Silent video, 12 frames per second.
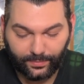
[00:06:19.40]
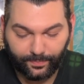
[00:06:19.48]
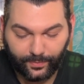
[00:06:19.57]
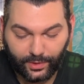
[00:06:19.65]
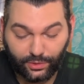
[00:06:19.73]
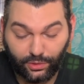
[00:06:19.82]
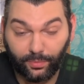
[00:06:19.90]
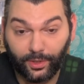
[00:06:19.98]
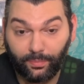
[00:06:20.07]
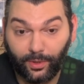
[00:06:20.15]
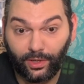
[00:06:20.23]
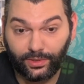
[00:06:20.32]

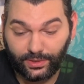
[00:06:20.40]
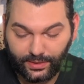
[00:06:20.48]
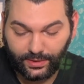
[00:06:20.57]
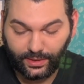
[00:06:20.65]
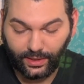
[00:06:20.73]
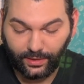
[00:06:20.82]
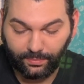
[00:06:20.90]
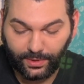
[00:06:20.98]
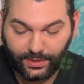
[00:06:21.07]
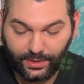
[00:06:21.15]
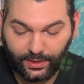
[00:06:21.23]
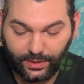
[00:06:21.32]
strawberry pots that are
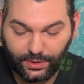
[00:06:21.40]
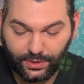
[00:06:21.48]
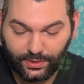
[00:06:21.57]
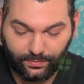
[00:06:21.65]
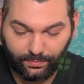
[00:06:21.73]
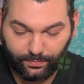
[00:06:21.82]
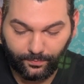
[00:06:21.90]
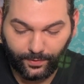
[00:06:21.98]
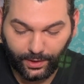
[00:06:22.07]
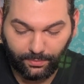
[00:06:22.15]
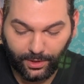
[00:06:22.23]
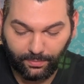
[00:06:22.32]
basically just
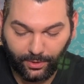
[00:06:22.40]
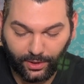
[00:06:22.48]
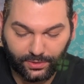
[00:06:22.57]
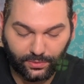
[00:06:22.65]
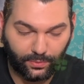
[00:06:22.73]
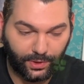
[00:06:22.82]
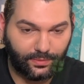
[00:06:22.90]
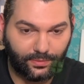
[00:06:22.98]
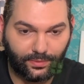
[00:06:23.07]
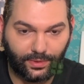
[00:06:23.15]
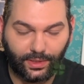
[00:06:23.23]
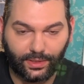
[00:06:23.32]
very big pots with
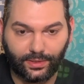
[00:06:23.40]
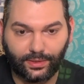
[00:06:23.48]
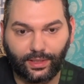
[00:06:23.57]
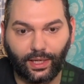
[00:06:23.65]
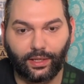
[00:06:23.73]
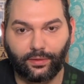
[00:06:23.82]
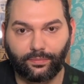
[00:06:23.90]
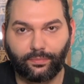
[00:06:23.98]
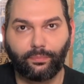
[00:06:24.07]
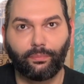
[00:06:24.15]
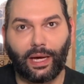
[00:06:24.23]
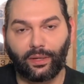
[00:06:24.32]
these kind of
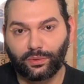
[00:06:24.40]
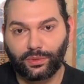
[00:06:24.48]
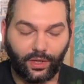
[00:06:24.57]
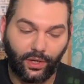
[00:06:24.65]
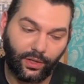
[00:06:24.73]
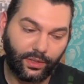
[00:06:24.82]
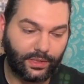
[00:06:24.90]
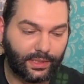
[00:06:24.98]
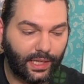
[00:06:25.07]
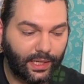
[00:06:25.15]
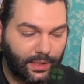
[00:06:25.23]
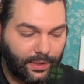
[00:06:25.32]
mouths on the
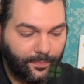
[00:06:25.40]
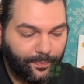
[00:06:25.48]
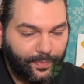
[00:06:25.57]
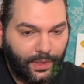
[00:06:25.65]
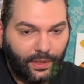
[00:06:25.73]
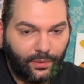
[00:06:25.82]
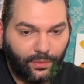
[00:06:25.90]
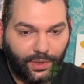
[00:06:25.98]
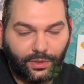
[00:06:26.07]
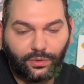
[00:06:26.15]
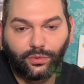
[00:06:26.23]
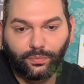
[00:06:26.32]
side where
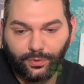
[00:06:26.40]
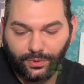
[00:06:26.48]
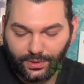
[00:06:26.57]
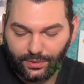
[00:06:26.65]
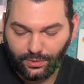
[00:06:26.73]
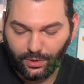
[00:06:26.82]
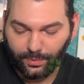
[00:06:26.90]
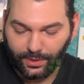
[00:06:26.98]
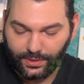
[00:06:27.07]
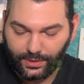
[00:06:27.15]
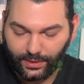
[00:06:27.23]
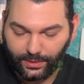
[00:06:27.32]
you do put the
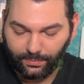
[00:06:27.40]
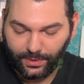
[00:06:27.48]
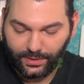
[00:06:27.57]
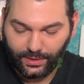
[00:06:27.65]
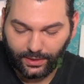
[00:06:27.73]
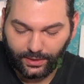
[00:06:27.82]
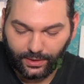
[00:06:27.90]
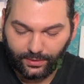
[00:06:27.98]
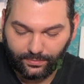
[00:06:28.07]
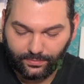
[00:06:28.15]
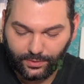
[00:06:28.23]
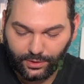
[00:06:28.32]
strawberries and basically they
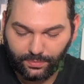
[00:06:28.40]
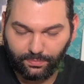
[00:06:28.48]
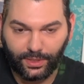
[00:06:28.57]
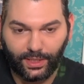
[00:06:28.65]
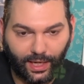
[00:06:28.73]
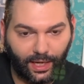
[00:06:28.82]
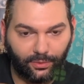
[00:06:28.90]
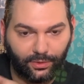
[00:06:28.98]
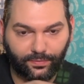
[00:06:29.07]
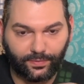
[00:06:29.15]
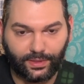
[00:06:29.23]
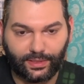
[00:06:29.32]
just peek out
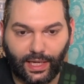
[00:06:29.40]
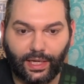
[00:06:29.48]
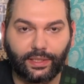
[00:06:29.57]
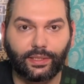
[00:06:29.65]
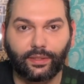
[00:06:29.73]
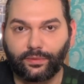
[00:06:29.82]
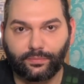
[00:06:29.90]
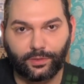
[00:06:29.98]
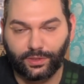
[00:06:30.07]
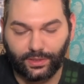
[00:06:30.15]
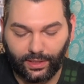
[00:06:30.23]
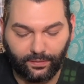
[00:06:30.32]
of the sides and
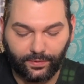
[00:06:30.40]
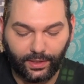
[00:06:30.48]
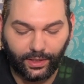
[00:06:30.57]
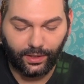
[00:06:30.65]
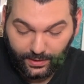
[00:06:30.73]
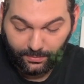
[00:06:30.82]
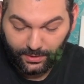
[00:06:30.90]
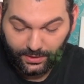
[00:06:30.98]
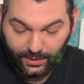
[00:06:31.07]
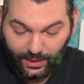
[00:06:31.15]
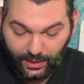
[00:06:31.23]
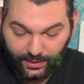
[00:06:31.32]
just live there. I mean,
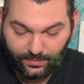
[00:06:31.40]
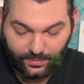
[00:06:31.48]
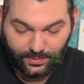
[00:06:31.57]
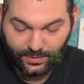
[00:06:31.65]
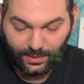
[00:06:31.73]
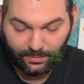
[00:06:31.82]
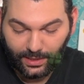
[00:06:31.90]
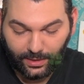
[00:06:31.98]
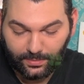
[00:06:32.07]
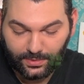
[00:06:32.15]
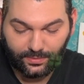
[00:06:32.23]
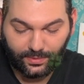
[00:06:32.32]
the garden,
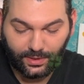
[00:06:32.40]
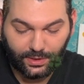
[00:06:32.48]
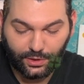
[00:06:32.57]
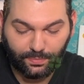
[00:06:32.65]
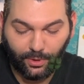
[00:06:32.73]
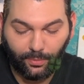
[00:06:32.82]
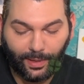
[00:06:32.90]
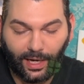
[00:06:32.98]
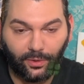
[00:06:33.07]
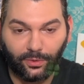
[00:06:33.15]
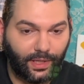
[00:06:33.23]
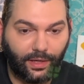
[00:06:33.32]
sometimes they just pop
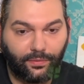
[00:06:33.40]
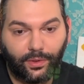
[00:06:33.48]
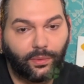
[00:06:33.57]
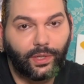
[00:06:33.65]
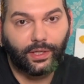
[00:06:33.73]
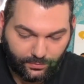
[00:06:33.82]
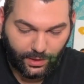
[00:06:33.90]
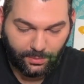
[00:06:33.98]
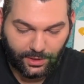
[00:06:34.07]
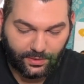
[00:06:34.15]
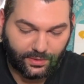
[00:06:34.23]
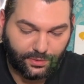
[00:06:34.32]
out everywhere. I
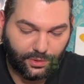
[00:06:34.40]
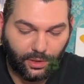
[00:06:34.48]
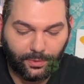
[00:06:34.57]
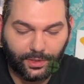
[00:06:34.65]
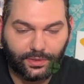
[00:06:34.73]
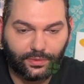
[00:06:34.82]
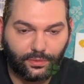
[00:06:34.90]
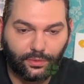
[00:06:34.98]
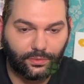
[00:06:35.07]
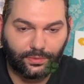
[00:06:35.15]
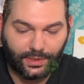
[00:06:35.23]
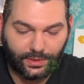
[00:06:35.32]
mean, they're strawberries.
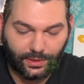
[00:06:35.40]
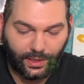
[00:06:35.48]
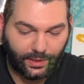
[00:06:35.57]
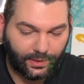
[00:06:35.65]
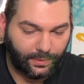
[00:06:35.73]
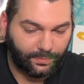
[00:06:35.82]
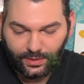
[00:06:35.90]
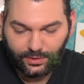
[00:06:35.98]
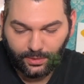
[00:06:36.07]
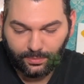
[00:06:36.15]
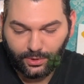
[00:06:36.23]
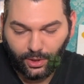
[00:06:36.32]
Who doesn't like them?
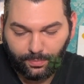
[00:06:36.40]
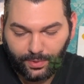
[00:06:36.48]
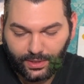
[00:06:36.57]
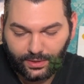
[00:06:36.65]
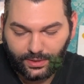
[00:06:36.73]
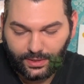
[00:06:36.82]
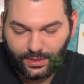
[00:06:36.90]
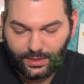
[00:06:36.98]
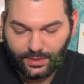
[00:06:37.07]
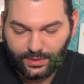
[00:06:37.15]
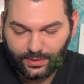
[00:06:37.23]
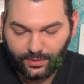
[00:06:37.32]
So I'm topping
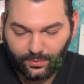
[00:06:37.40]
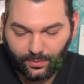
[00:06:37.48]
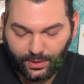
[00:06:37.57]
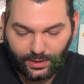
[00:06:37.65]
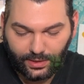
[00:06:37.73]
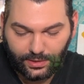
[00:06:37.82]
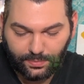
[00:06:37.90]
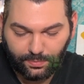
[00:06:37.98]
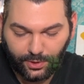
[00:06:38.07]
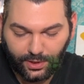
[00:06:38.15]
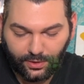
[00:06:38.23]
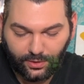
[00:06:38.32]
these with a
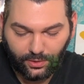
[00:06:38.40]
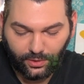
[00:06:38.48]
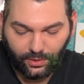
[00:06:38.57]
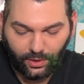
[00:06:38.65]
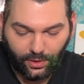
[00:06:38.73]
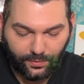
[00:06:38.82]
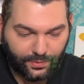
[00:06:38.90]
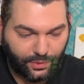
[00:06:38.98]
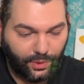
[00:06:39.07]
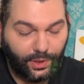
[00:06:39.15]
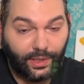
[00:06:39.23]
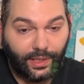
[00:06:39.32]
sprinkle of
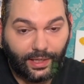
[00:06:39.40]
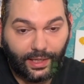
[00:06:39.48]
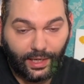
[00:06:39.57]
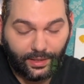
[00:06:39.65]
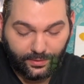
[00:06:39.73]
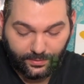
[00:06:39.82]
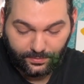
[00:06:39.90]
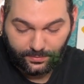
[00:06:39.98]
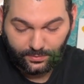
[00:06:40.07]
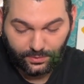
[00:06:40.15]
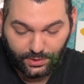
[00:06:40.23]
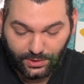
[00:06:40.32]
soil. Again,
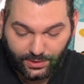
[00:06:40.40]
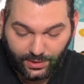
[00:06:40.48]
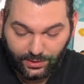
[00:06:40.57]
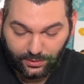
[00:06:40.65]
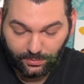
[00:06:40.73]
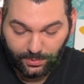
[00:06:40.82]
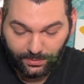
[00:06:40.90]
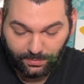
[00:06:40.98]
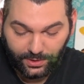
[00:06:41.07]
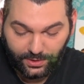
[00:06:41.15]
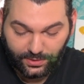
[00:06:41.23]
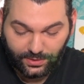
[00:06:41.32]
just a little bit
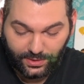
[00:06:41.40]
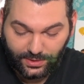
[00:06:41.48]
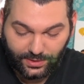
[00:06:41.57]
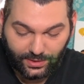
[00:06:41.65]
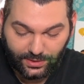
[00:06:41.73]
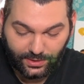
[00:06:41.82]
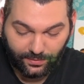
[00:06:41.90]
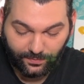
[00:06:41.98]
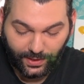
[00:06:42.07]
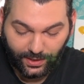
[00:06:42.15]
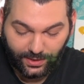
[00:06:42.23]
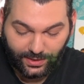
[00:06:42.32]
because these seeds are
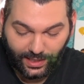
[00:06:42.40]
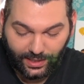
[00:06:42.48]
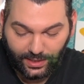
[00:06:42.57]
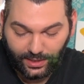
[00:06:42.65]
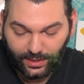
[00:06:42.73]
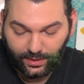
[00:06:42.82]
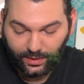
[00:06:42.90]
very tiny,